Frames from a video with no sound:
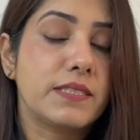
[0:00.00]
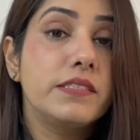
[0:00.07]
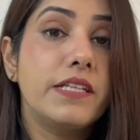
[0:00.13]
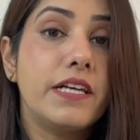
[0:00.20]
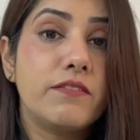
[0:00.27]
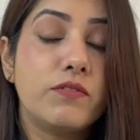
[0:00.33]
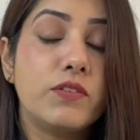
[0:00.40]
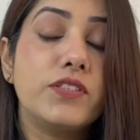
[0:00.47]

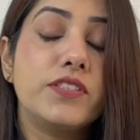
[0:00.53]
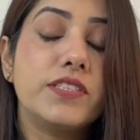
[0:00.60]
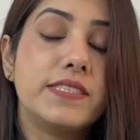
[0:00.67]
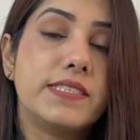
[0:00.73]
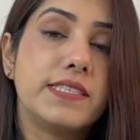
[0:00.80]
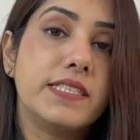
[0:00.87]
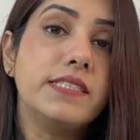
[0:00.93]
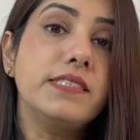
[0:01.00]
Never
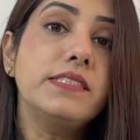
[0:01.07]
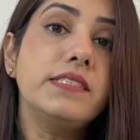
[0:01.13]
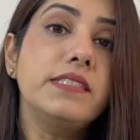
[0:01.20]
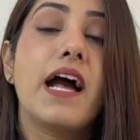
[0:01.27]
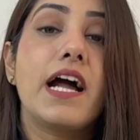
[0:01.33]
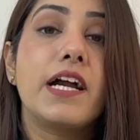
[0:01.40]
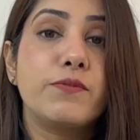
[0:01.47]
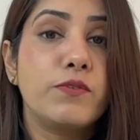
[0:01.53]
is an
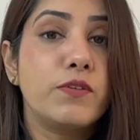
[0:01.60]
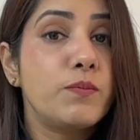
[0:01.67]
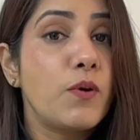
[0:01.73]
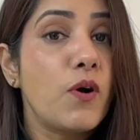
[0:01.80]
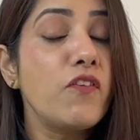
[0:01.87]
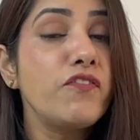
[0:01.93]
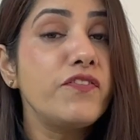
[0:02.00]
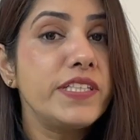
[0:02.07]
adverb
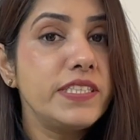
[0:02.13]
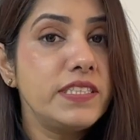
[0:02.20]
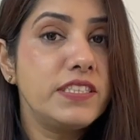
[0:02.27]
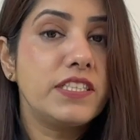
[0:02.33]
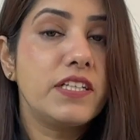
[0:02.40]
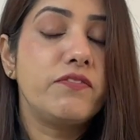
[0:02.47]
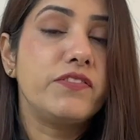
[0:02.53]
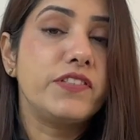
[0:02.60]
of
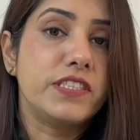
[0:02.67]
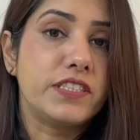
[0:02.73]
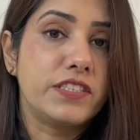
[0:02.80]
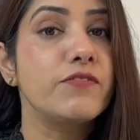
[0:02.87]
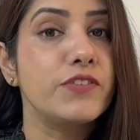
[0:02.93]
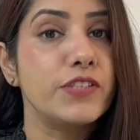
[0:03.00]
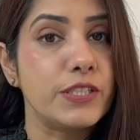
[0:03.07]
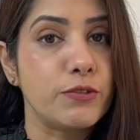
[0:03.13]
indefinite
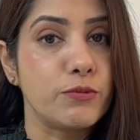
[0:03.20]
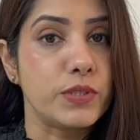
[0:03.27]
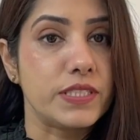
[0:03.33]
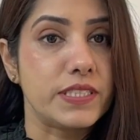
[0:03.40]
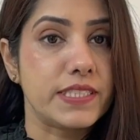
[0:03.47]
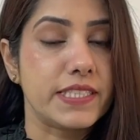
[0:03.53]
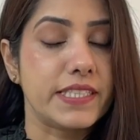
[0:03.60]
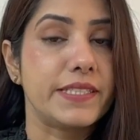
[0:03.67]

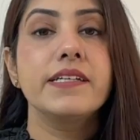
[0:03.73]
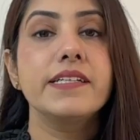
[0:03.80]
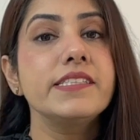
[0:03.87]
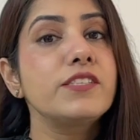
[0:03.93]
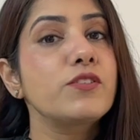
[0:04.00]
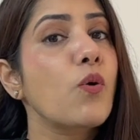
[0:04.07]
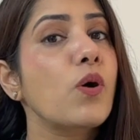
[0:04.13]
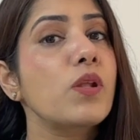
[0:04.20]
frequency.
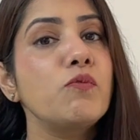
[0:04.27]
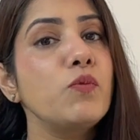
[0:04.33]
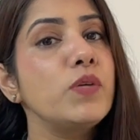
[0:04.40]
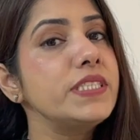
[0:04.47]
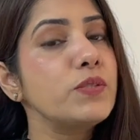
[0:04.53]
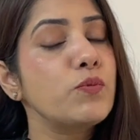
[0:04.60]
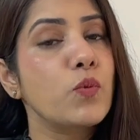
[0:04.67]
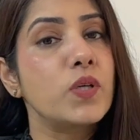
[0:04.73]
He's
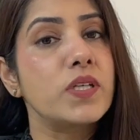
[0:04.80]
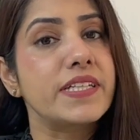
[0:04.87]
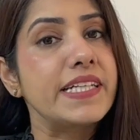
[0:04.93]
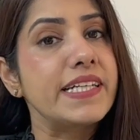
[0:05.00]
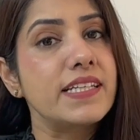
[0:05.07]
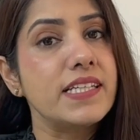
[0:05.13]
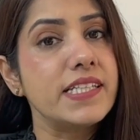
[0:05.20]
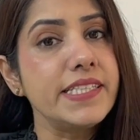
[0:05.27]
always
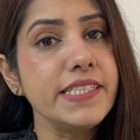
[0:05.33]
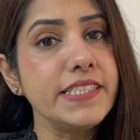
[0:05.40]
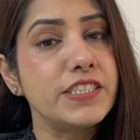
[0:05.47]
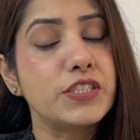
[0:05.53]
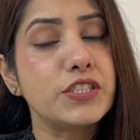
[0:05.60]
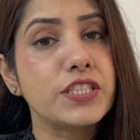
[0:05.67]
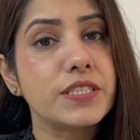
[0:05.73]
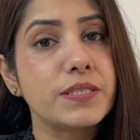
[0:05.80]
working
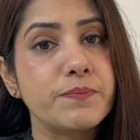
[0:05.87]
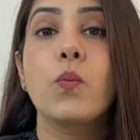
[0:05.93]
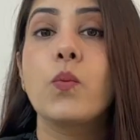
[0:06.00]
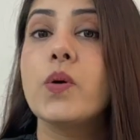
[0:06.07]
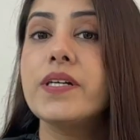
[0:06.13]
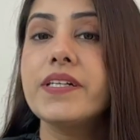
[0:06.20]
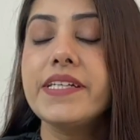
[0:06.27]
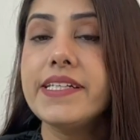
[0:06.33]
late.
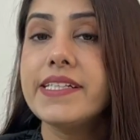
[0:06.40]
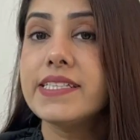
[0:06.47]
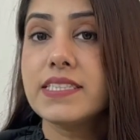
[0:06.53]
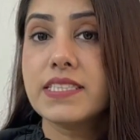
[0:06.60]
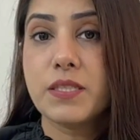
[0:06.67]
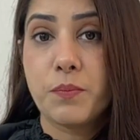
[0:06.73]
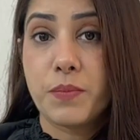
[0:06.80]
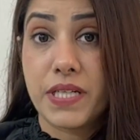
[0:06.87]
Working is
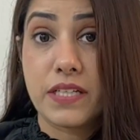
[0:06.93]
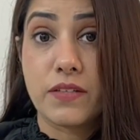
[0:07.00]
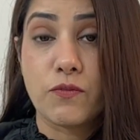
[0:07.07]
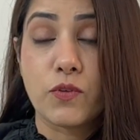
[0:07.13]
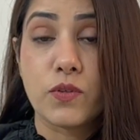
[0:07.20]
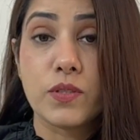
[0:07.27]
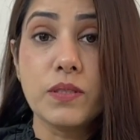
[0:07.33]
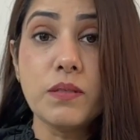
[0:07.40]
the main
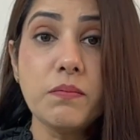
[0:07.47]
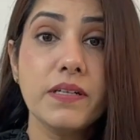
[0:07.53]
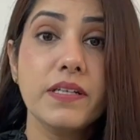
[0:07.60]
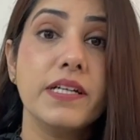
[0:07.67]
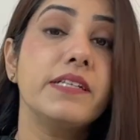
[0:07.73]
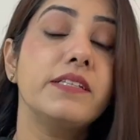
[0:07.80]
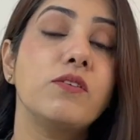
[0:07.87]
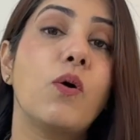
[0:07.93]
verb
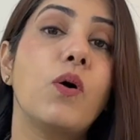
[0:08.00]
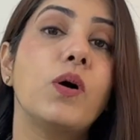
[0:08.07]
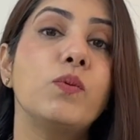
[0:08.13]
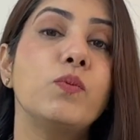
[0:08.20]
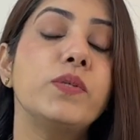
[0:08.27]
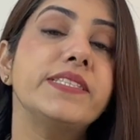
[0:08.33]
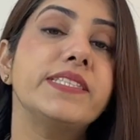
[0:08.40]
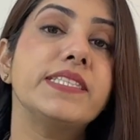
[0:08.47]
and
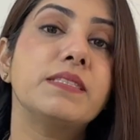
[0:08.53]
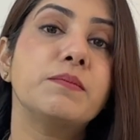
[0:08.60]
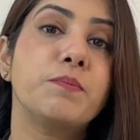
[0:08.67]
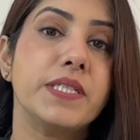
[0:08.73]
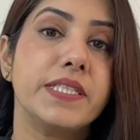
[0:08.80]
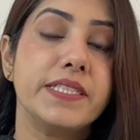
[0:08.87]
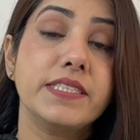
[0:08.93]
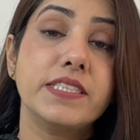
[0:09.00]
always is
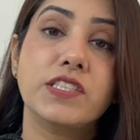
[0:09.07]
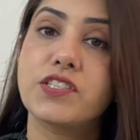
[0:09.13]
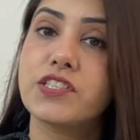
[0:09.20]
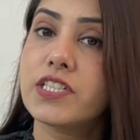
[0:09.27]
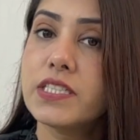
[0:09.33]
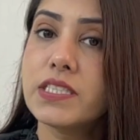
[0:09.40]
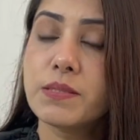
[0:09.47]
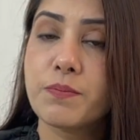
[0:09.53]
placed
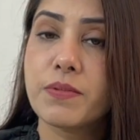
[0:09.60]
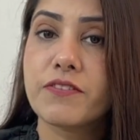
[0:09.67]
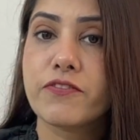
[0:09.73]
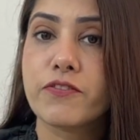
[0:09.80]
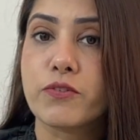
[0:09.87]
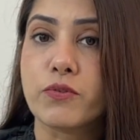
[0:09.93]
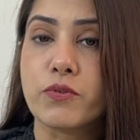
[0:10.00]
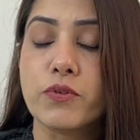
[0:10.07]
just
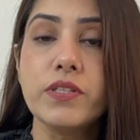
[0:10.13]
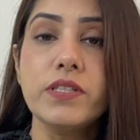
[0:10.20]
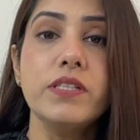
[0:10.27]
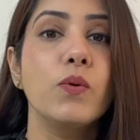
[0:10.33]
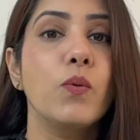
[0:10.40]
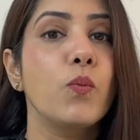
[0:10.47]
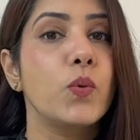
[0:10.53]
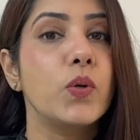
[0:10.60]
before
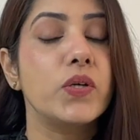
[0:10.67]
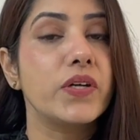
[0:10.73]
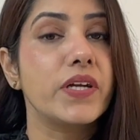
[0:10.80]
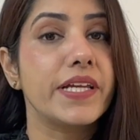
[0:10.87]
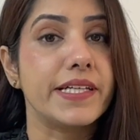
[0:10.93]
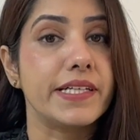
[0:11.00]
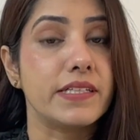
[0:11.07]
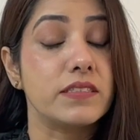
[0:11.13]

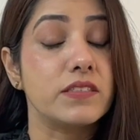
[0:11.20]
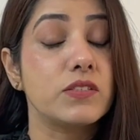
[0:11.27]
working.